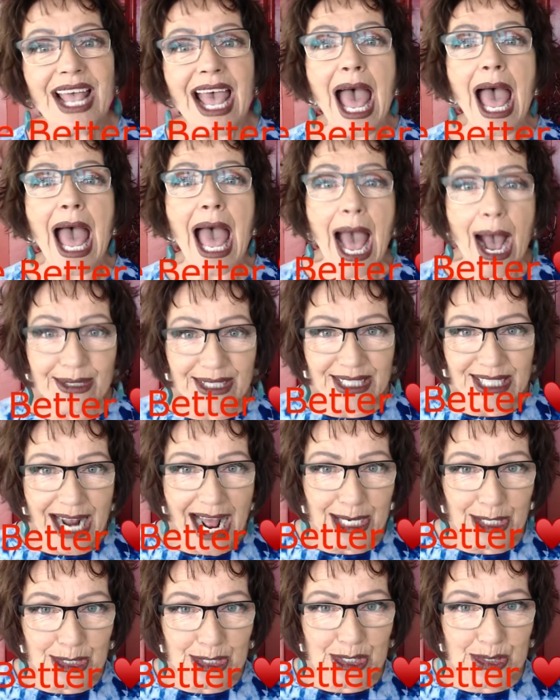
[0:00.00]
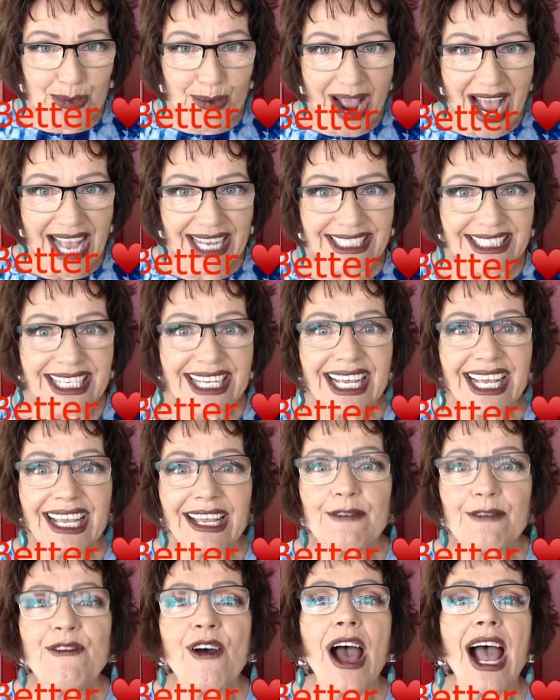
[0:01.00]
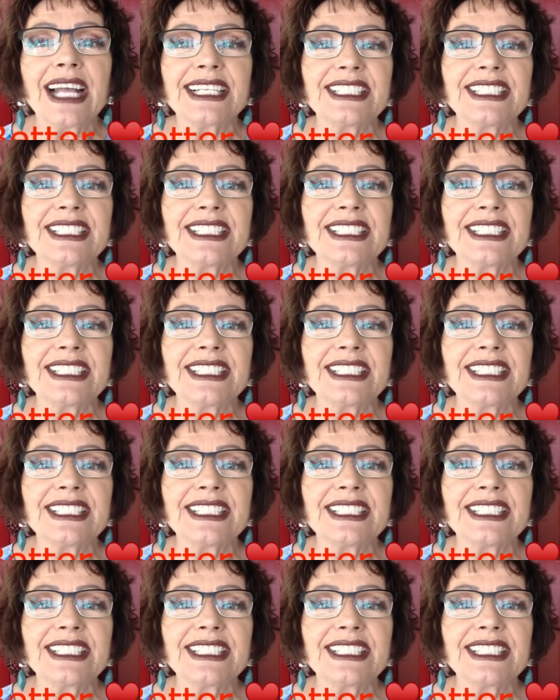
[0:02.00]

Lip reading: How can I lose weight if I